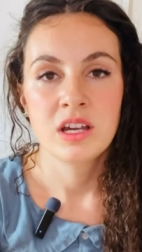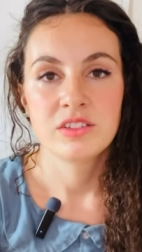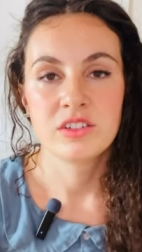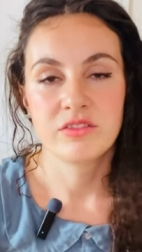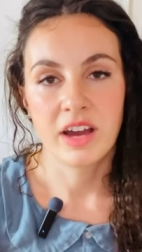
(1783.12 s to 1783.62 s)

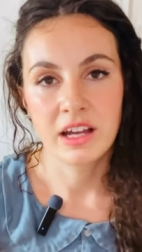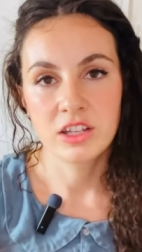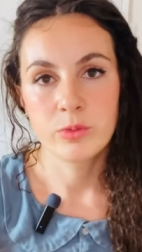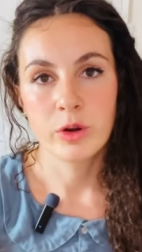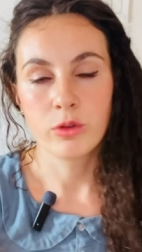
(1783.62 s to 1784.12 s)
to
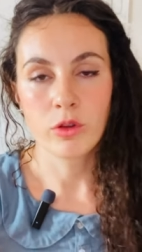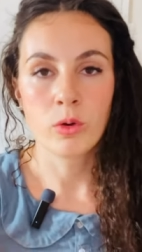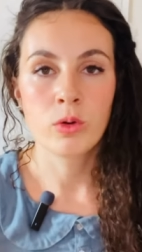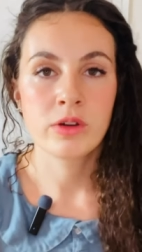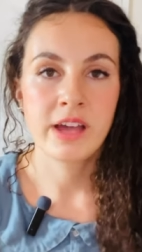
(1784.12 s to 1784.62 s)
vacuum out the
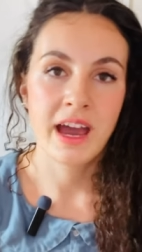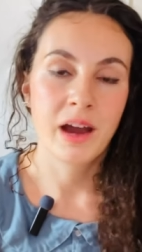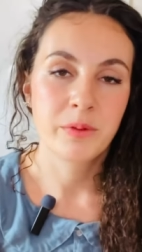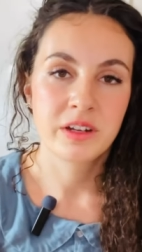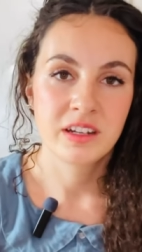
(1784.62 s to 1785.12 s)
whole cabinet,